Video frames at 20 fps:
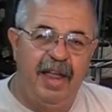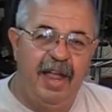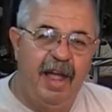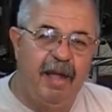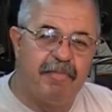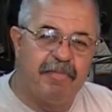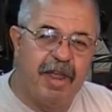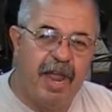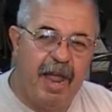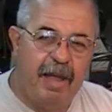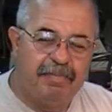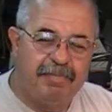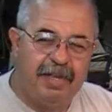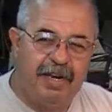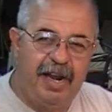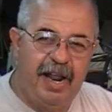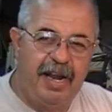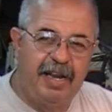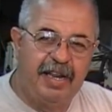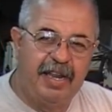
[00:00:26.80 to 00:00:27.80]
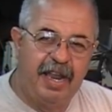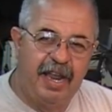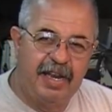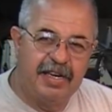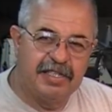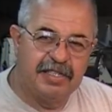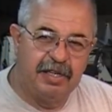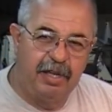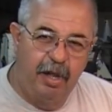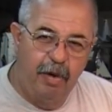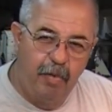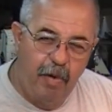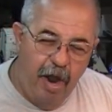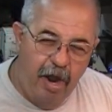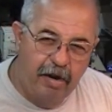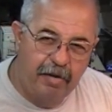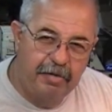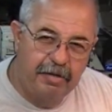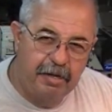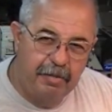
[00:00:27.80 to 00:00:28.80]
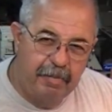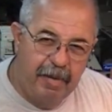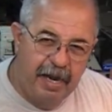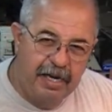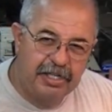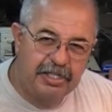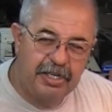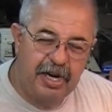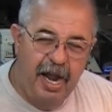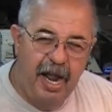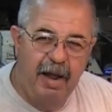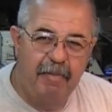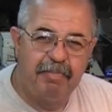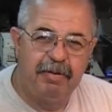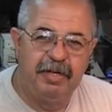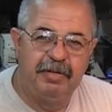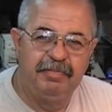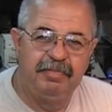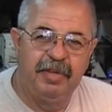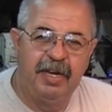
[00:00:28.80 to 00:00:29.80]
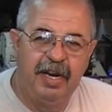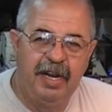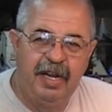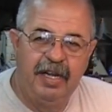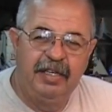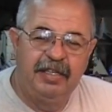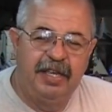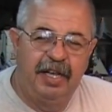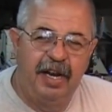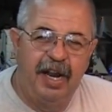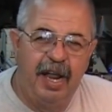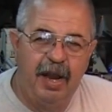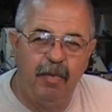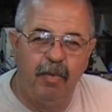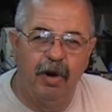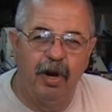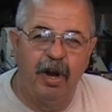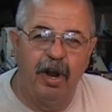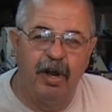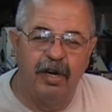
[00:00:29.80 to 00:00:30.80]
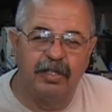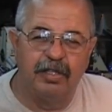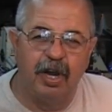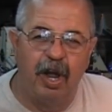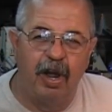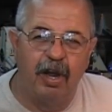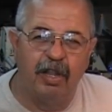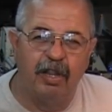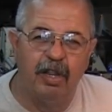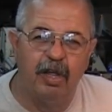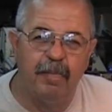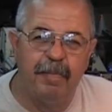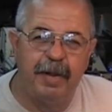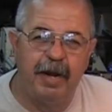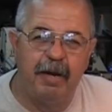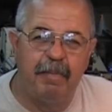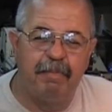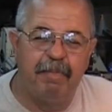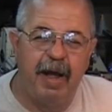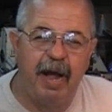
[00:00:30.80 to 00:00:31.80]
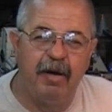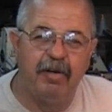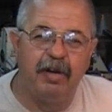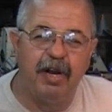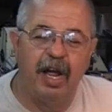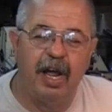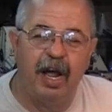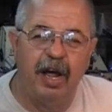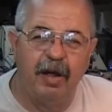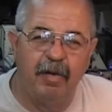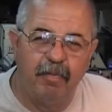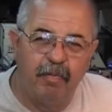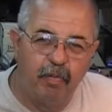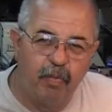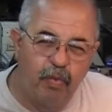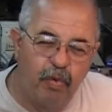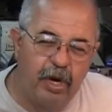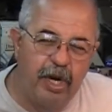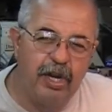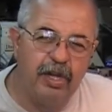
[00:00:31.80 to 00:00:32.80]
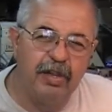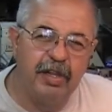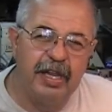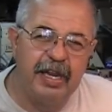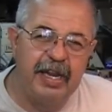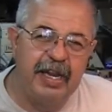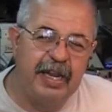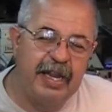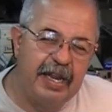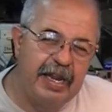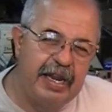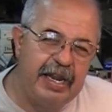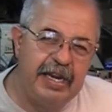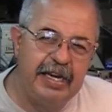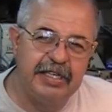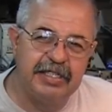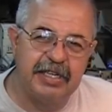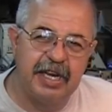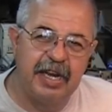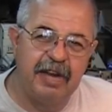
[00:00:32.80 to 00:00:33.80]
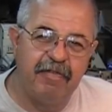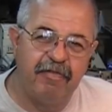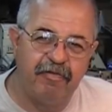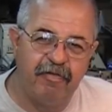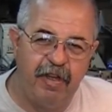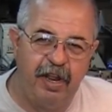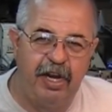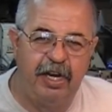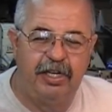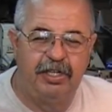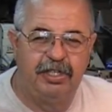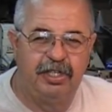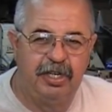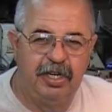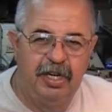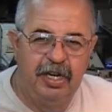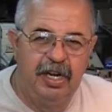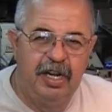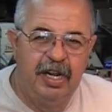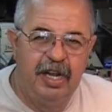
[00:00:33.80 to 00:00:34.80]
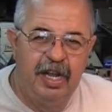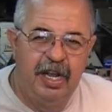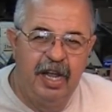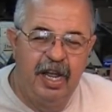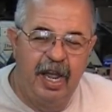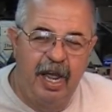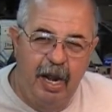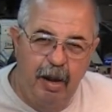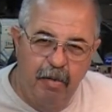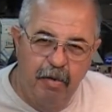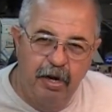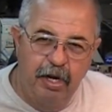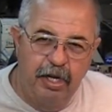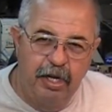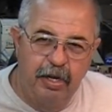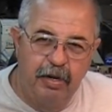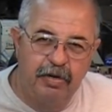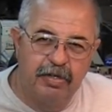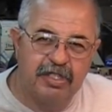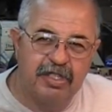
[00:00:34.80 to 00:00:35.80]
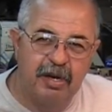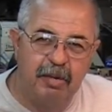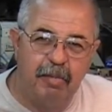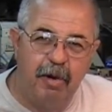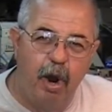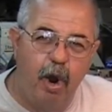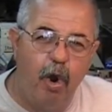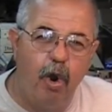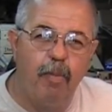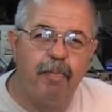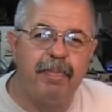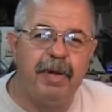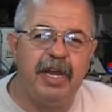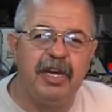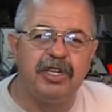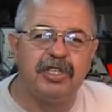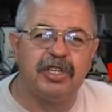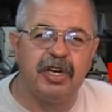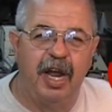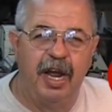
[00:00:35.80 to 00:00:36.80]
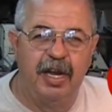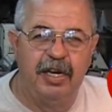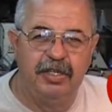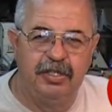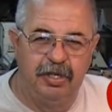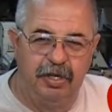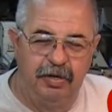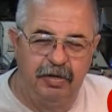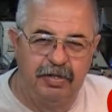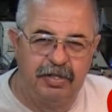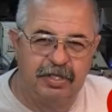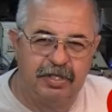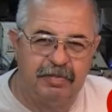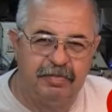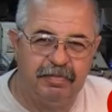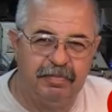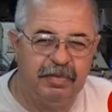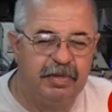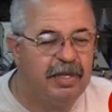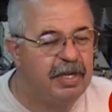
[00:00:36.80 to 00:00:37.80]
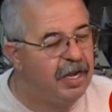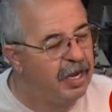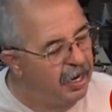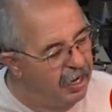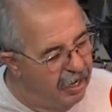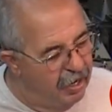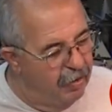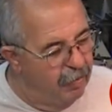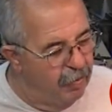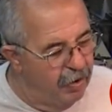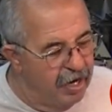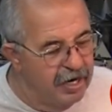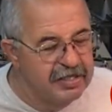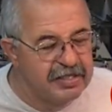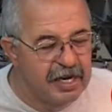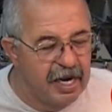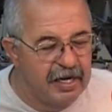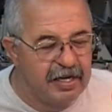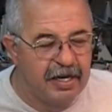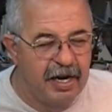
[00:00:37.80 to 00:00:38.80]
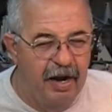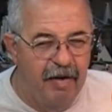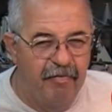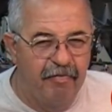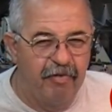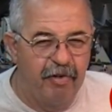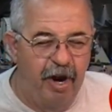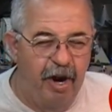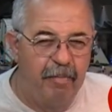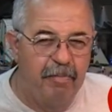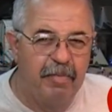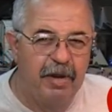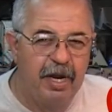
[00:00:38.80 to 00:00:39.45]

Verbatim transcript: I'm Captain Eddie Castelin and welcome to my shop. Today we're going to talk a little bit about a really easy finish. And I'm going to use some OB Shine Juice. where does that come from?